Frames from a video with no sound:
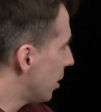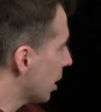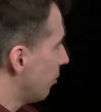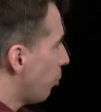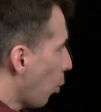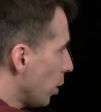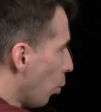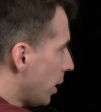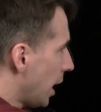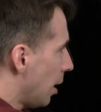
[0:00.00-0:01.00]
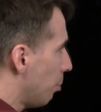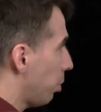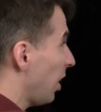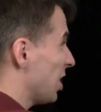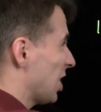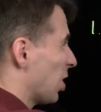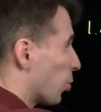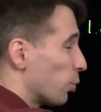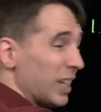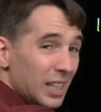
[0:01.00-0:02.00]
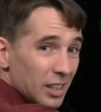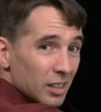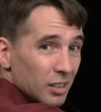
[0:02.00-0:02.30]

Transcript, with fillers: I'm going to have zero point one M plus three.